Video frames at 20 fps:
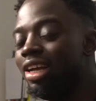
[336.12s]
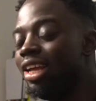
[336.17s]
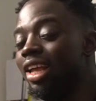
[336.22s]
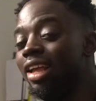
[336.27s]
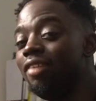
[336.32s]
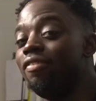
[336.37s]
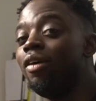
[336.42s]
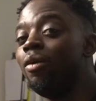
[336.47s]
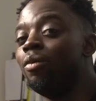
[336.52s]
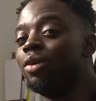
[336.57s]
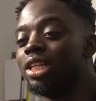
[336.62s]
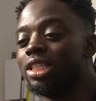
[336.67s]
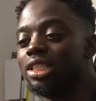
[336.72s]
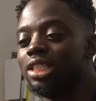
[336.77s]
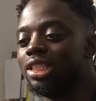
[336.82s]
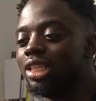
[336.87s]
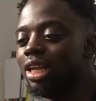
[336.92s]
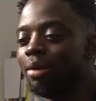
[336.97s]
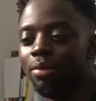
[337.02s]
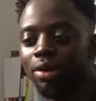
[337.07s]
if I want to
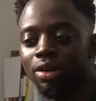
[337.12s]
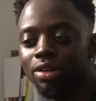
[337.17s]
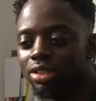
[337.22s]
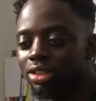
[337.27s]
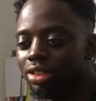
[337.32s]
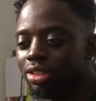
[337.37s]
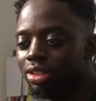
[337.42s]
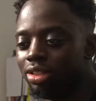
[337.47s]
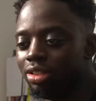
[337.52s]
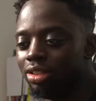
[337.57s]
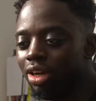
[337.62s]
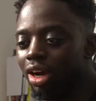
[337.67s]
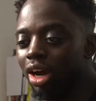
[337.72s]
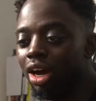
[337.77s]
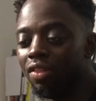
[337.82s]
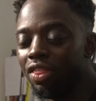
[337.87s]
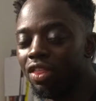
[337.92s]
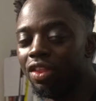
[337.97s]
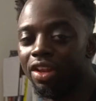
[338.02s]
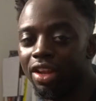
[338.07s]
see that, because
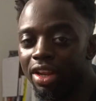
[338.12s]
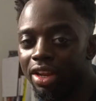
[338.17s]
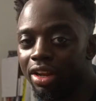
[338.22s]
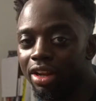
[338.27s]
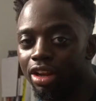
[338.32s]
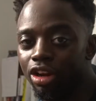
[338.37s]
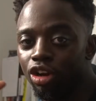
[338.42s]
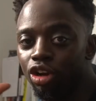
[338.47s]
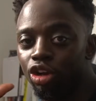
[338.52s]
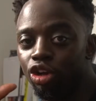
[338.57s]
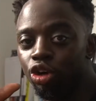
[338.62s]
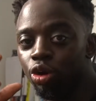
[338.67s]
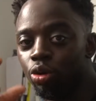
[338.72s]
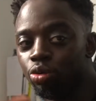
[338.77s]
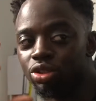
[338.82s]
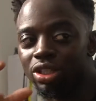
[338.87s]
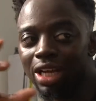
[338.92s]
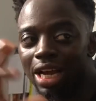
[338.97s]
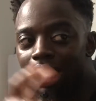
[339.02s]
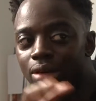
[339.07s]
other than
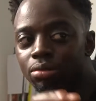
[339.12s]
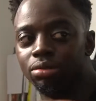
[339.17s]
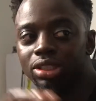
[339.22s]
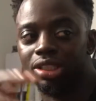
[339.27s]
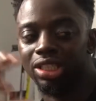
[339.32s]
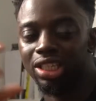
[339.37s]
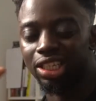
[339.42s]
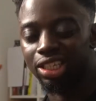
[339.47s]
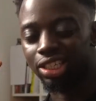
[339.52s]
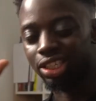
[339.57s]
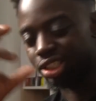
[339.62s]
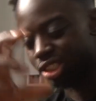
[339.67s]
those hours in the